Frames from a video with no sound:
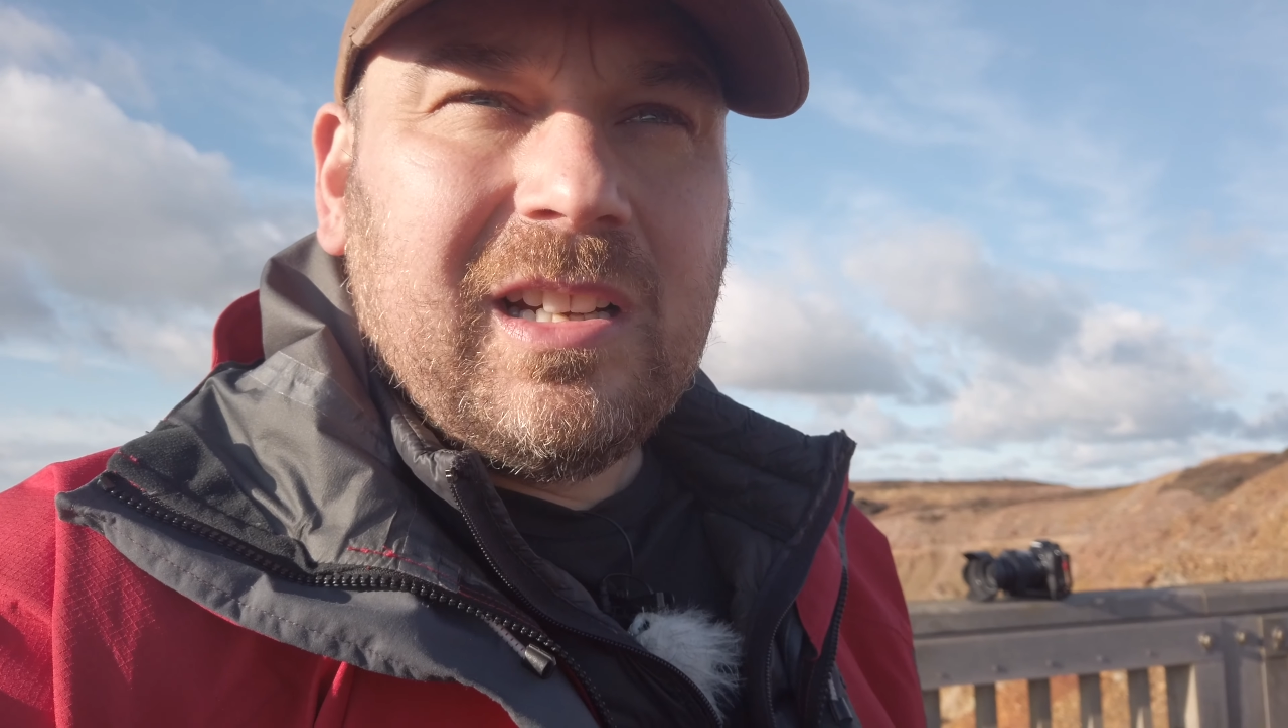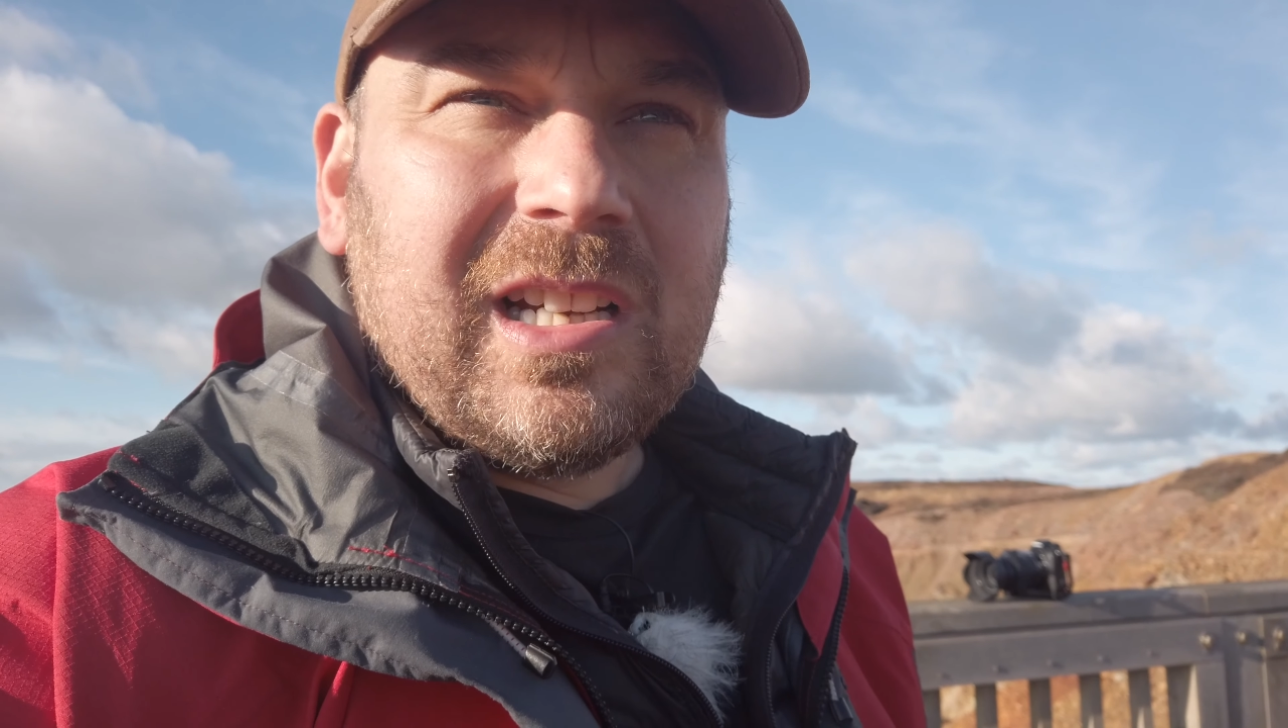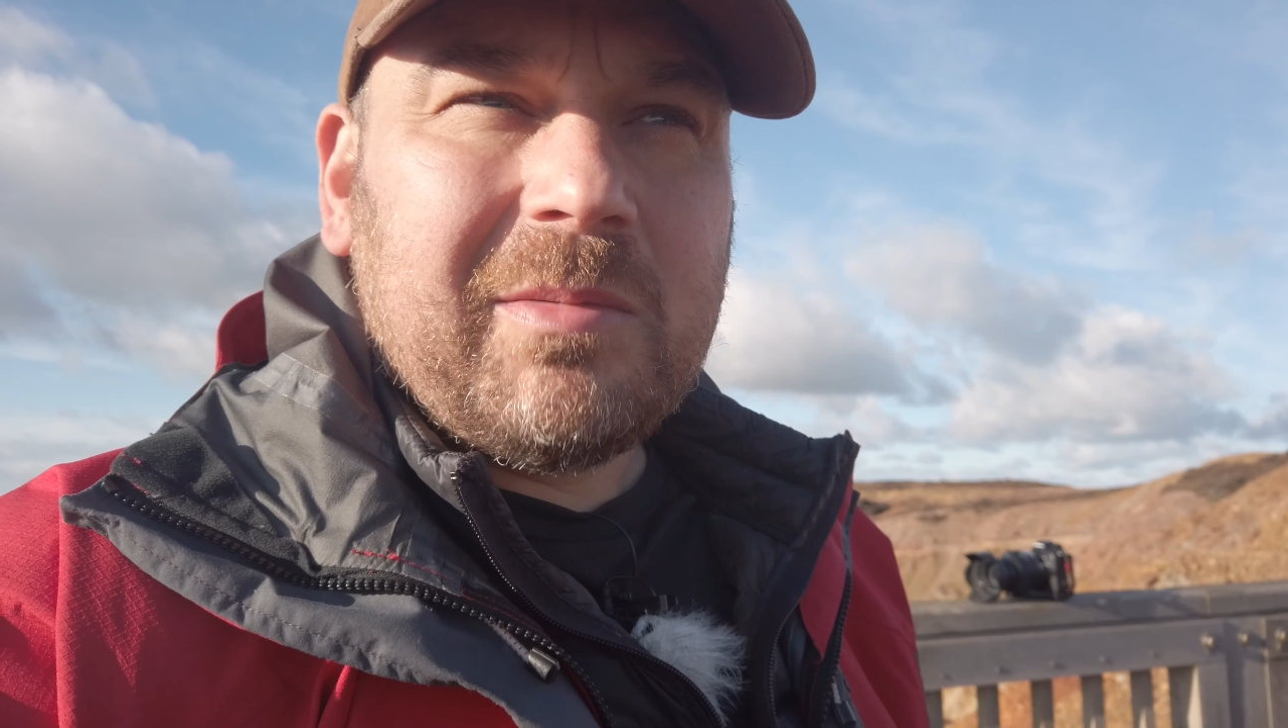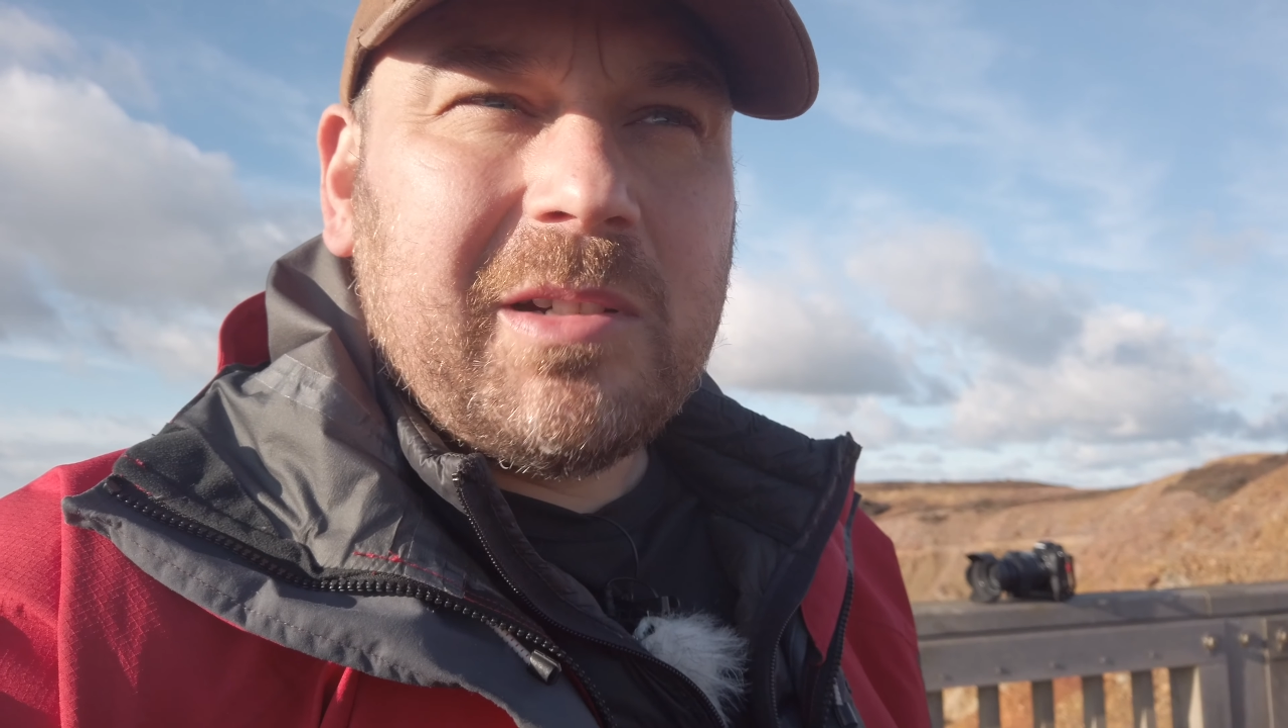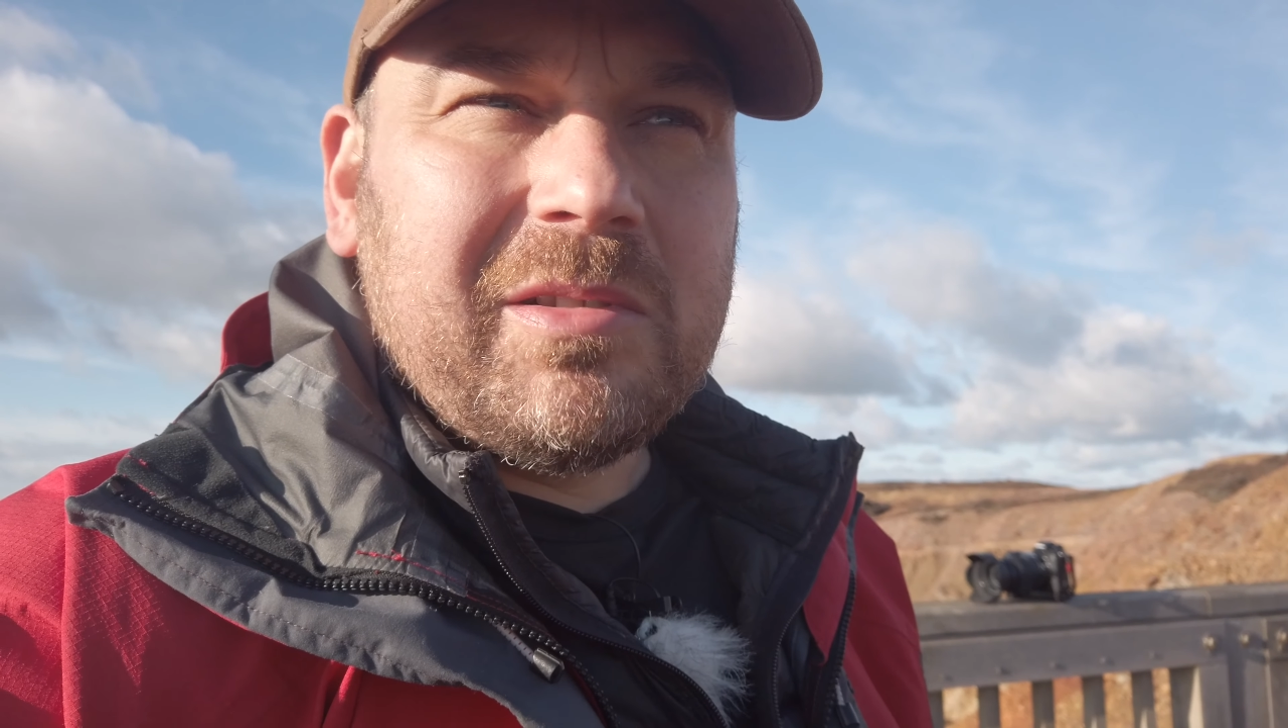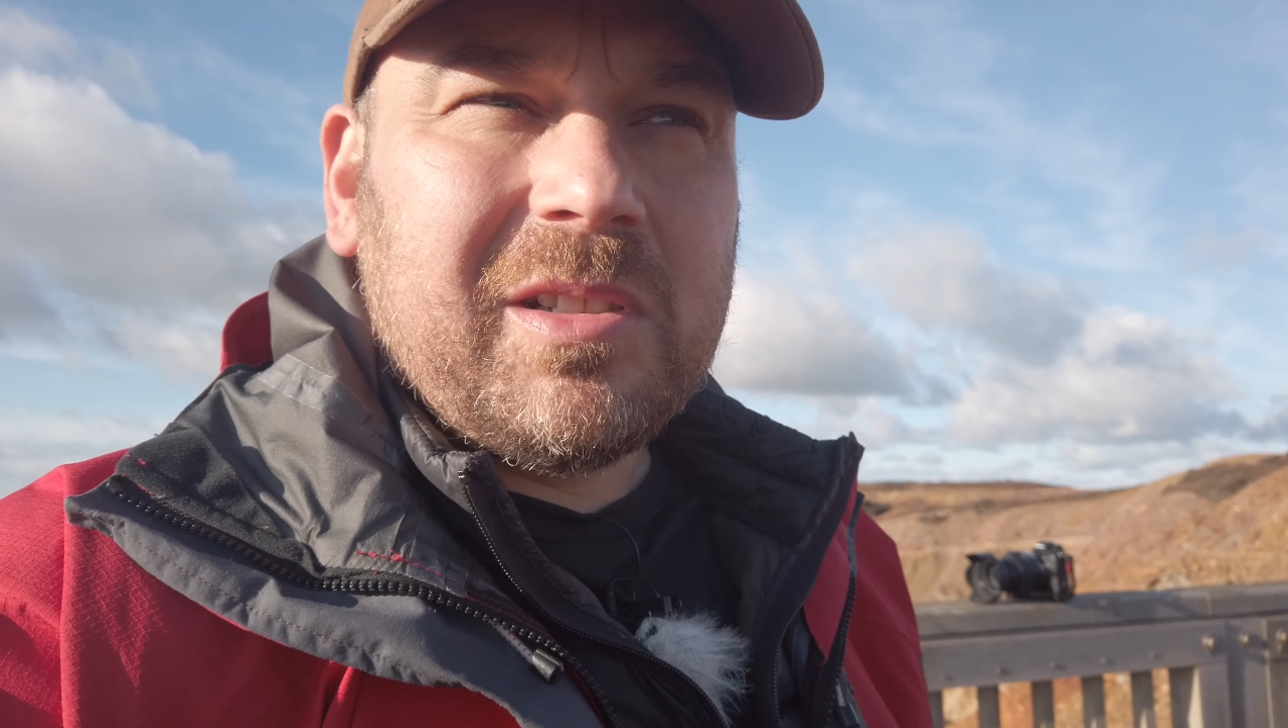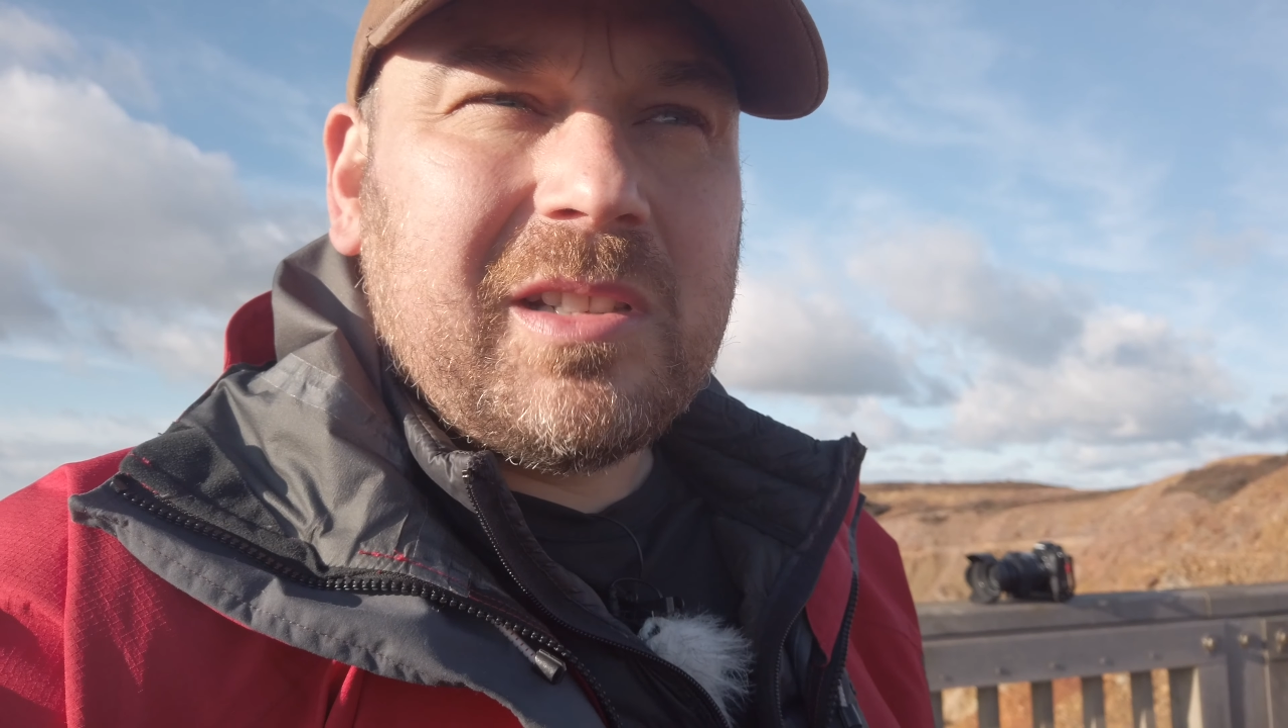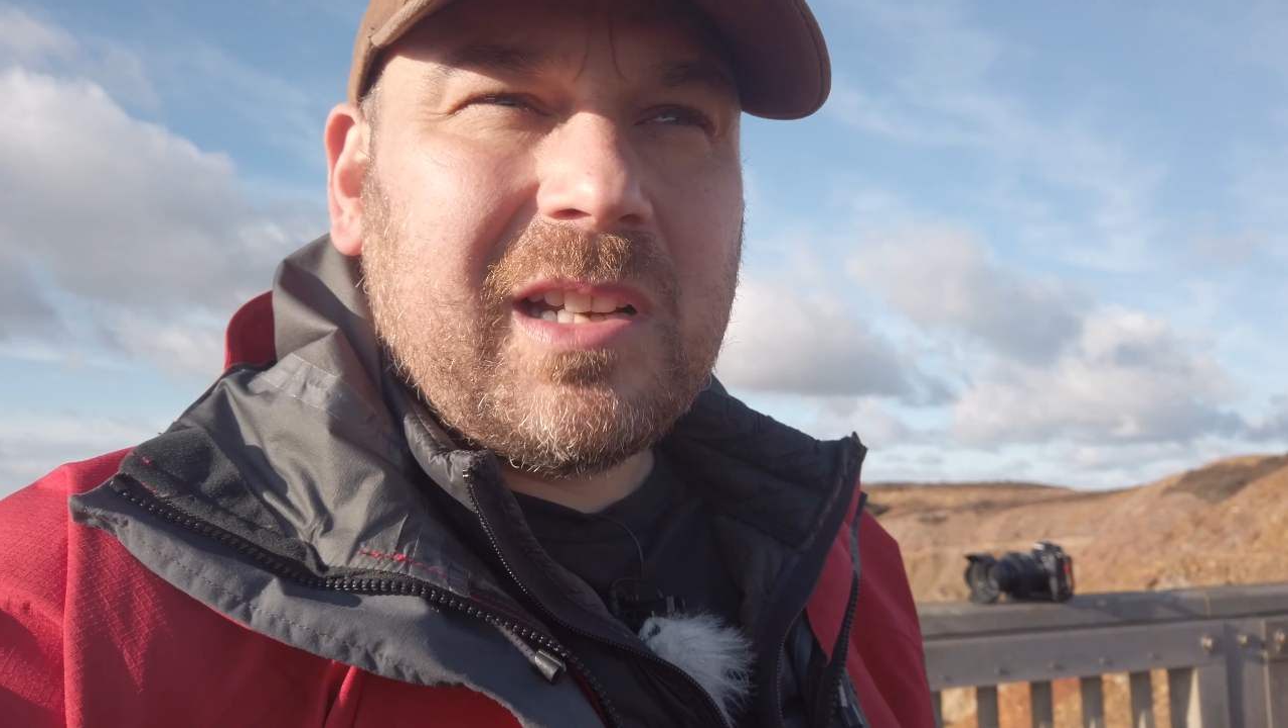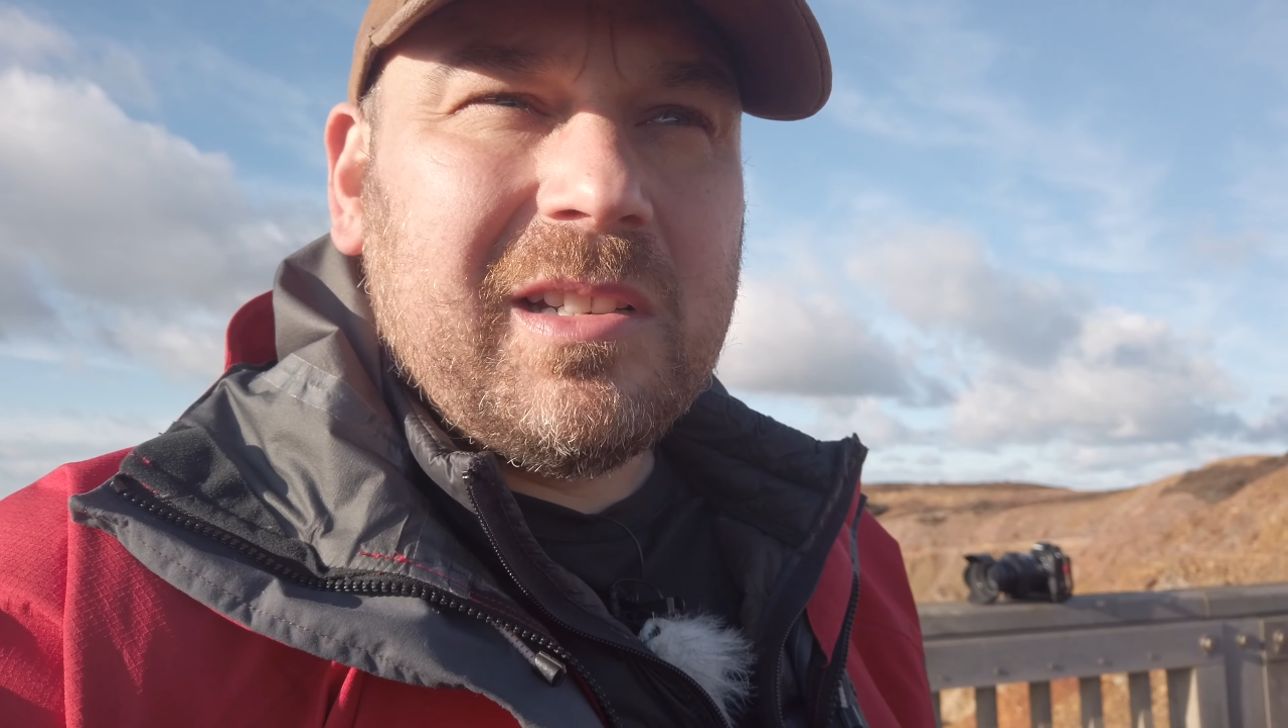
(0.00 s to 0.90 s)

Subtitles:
I suppose just